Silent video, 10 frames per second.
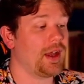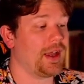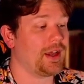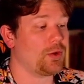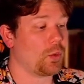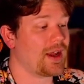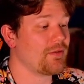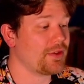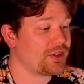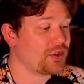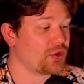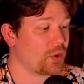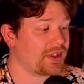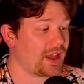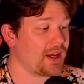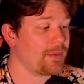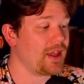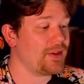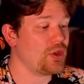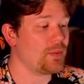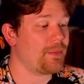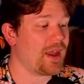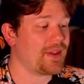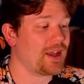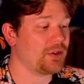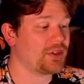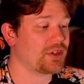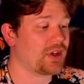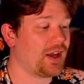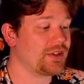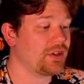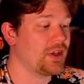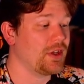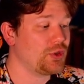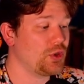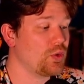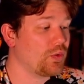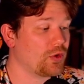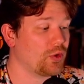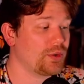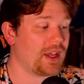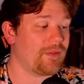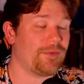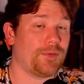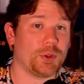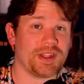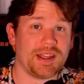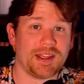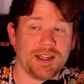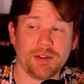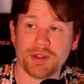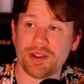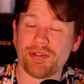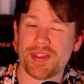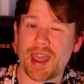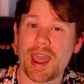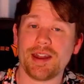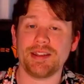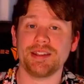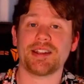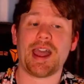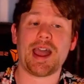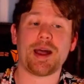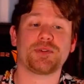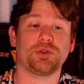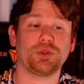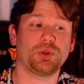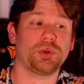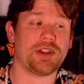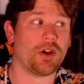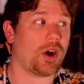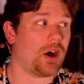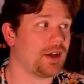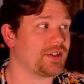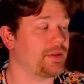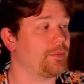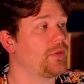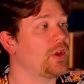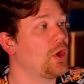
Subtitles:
And whenever this destroys an enemy, you may pay that glitch's cost to recruit and fully heal it. That is absolutely awesome.